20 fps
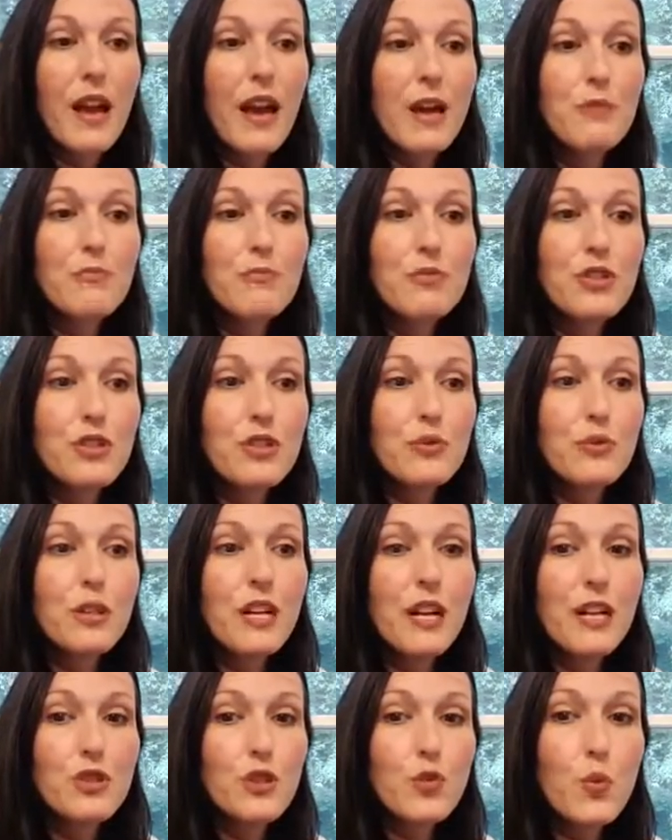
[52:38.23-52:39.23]
I'm doing
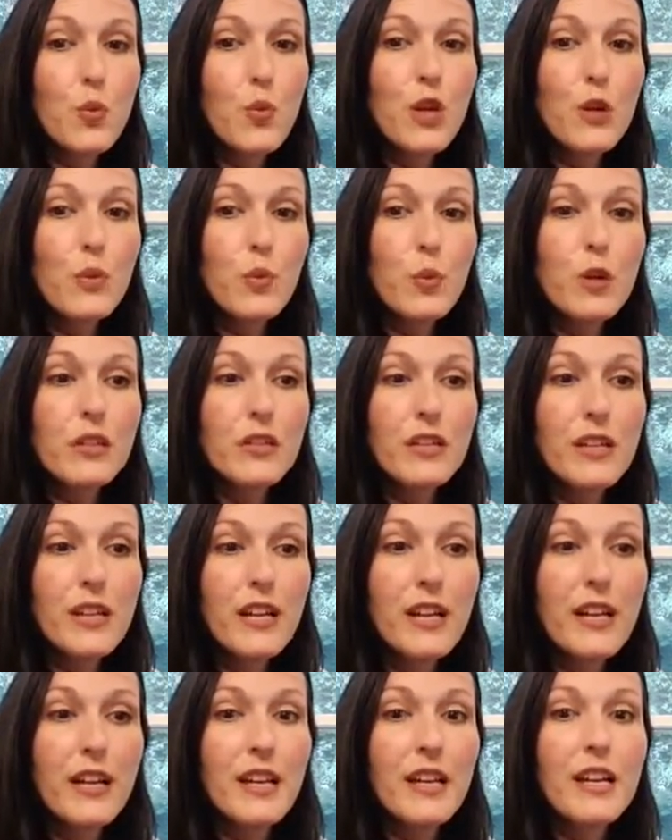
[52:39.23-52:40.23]
a 21
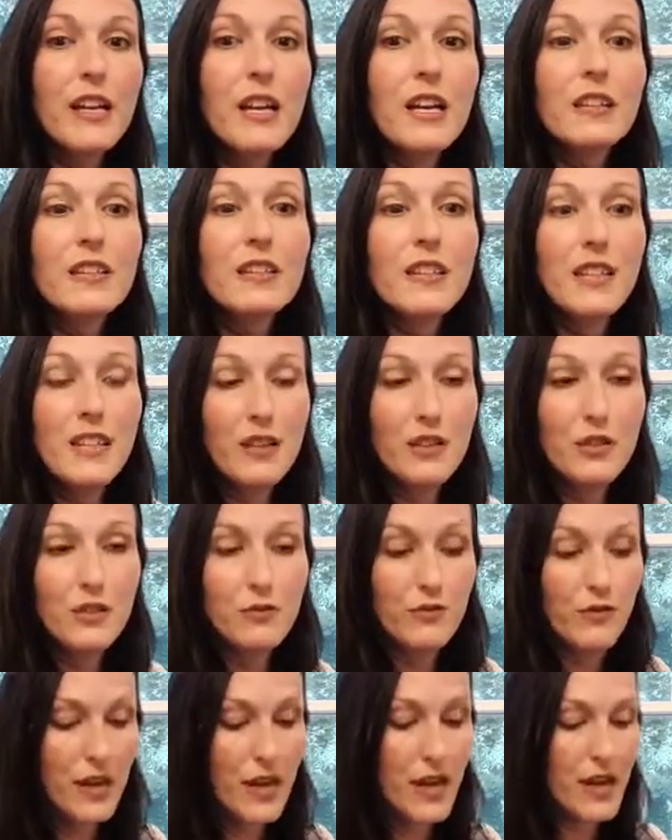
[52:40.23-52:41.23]
day Daniel
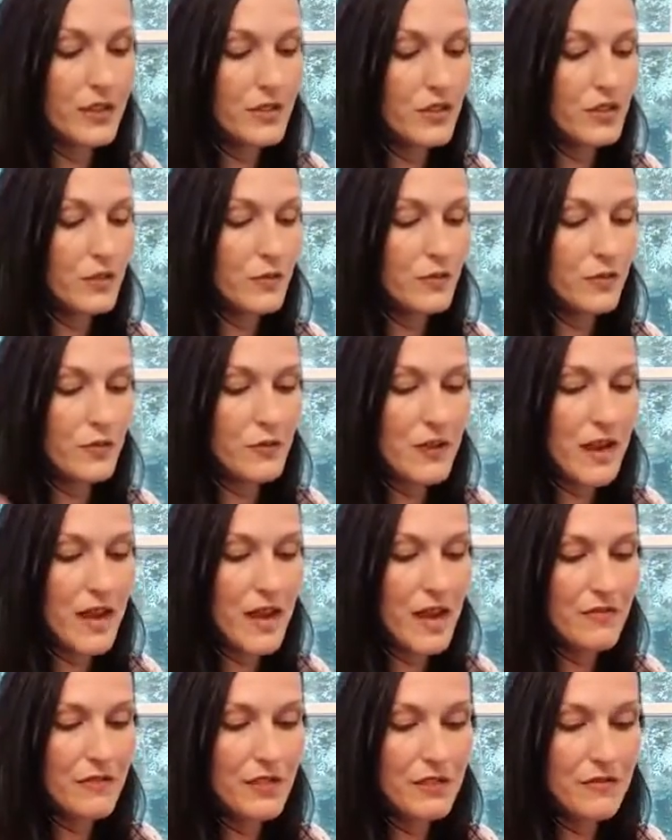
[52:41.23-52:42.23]
fast. So if you
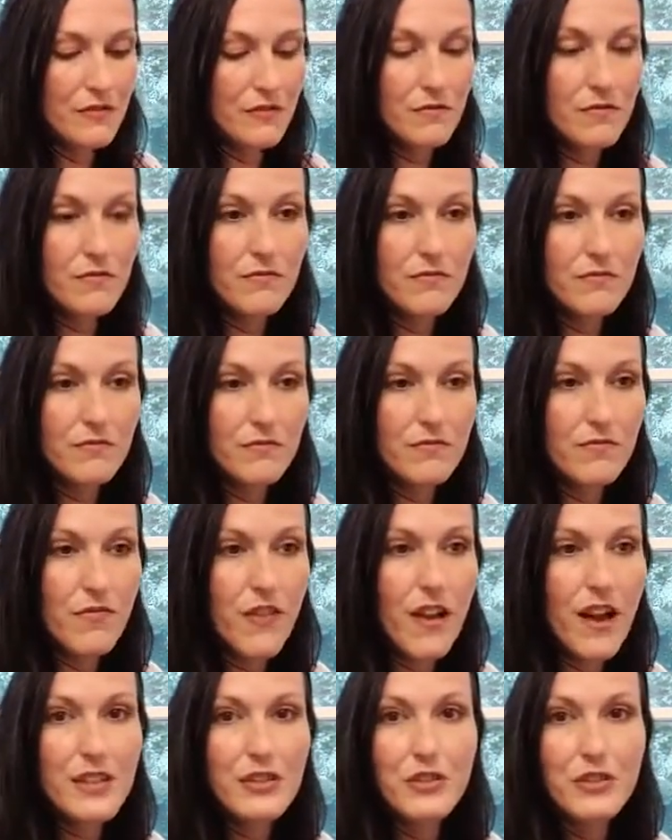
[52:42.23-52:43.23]
haven't
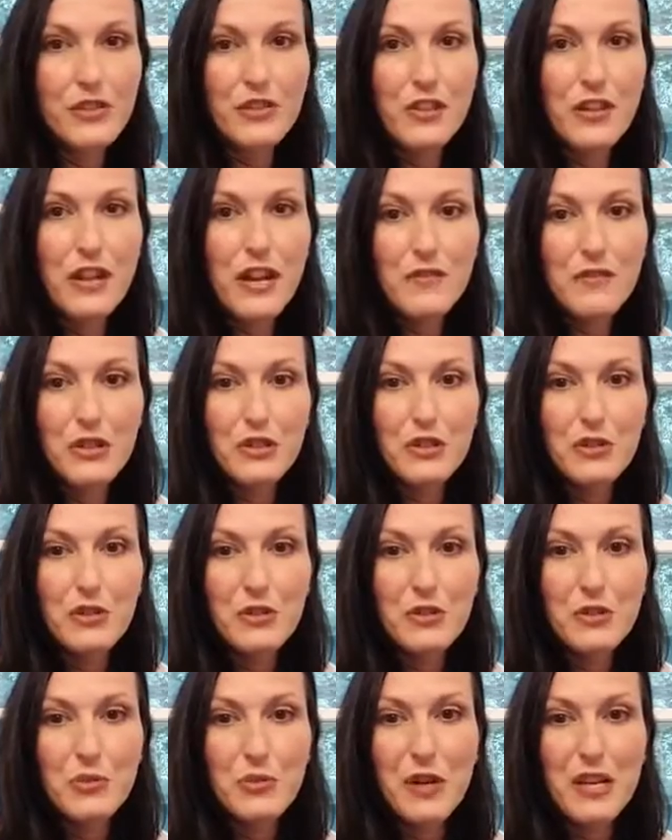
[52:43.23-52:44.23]
fasted you have
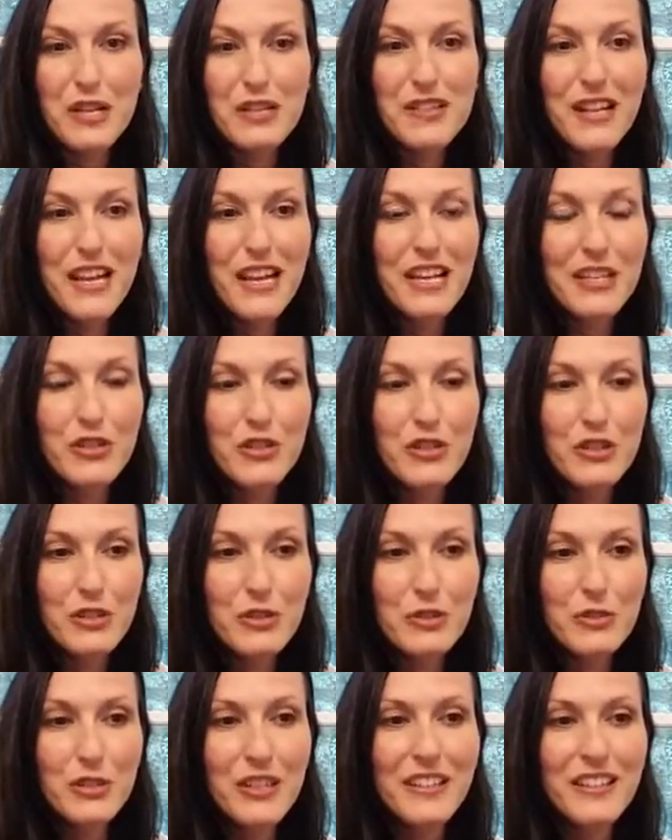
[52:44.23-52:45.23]
excuses why you can't
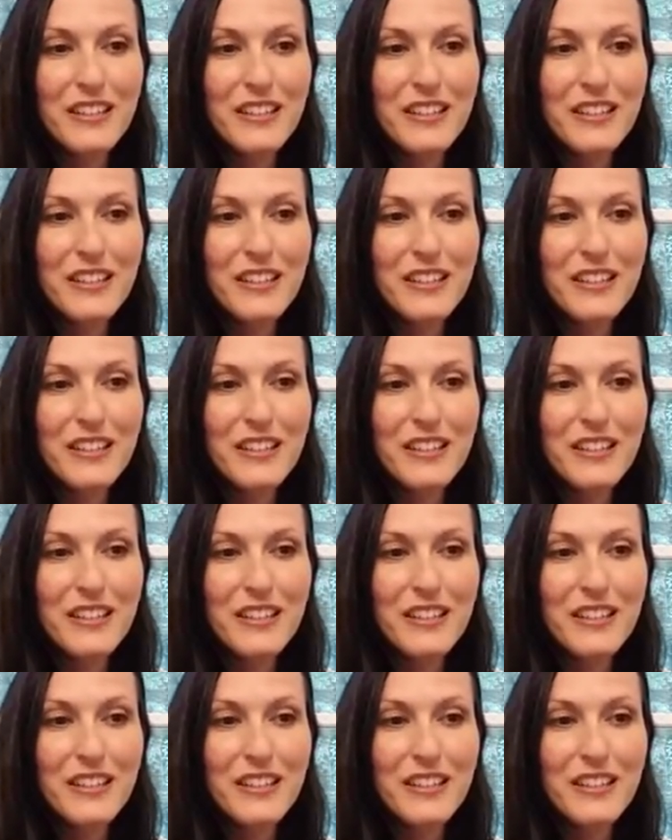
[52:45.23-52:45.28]
do,